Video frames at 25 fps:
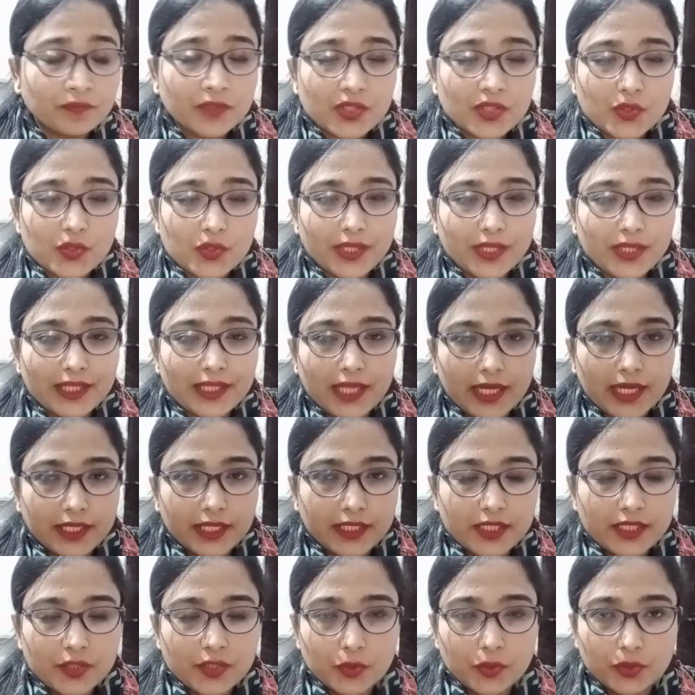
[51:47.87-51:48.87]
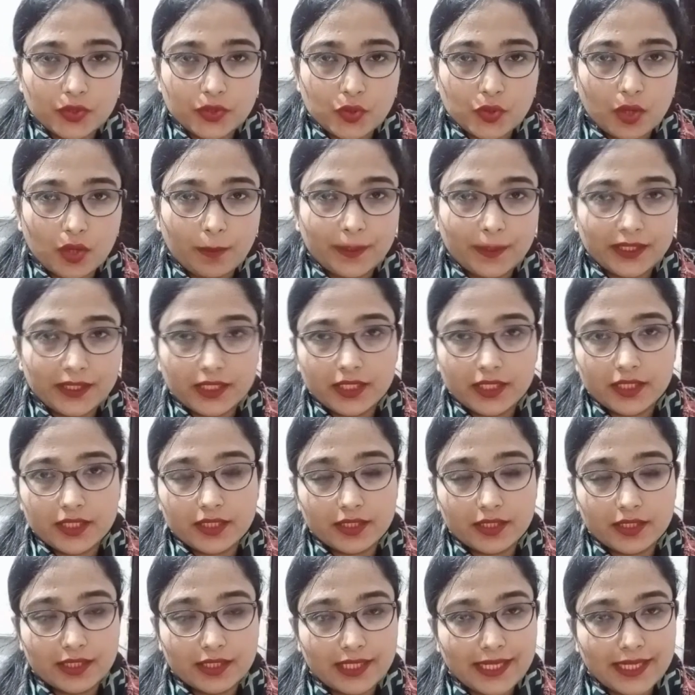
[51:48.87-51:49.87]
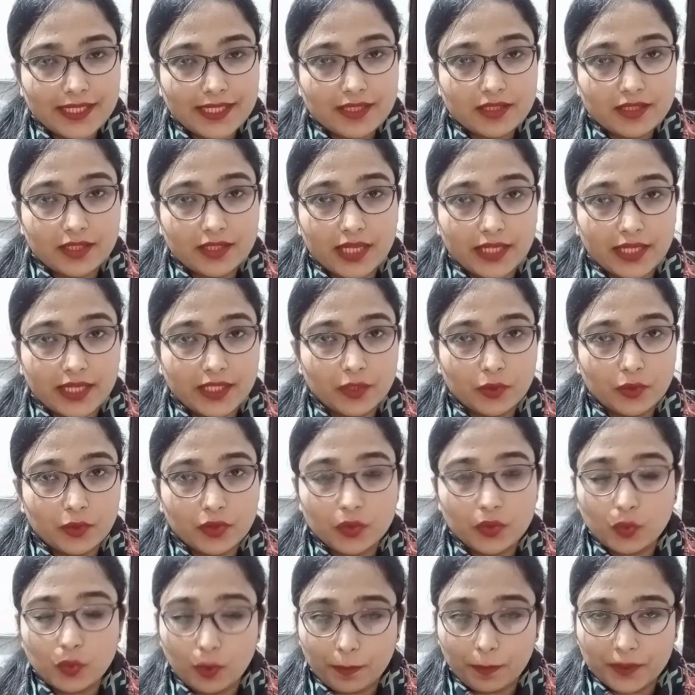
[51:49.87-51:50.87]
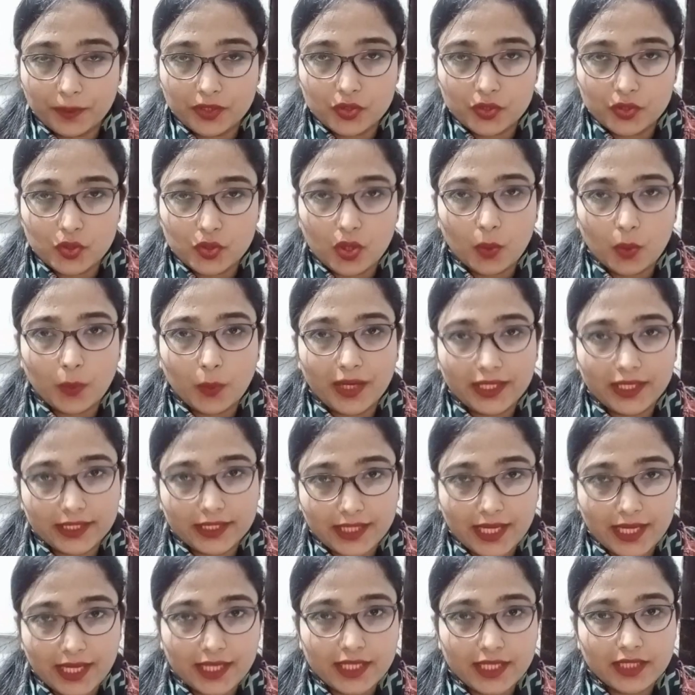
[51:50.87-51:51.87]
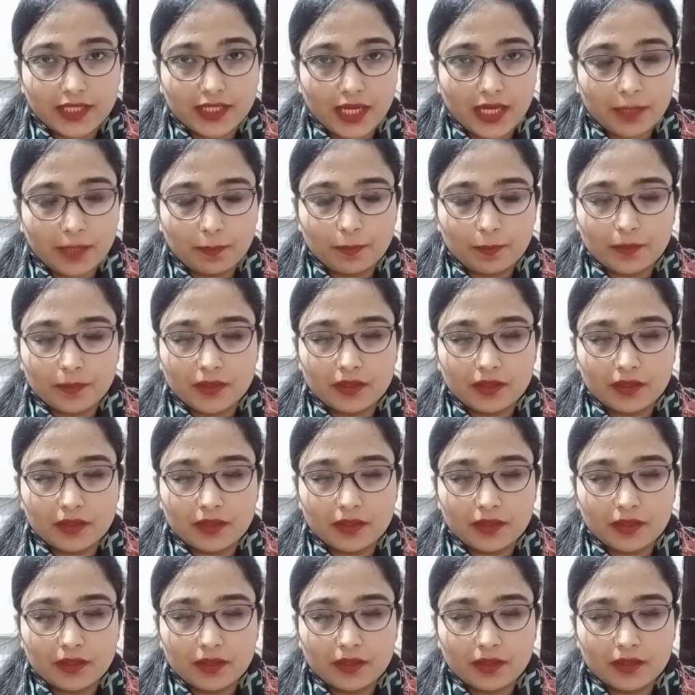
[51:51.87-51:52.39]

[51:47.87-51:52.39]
So he carried it to the door, but then he realized that he couldn't open the door while carrying that